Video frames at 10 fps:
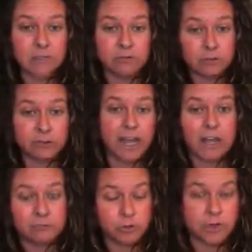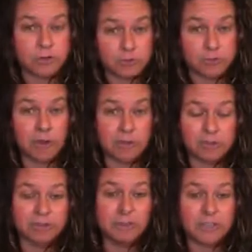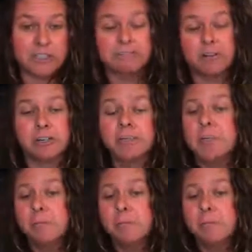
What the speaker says: If you're in California, it was probably very different.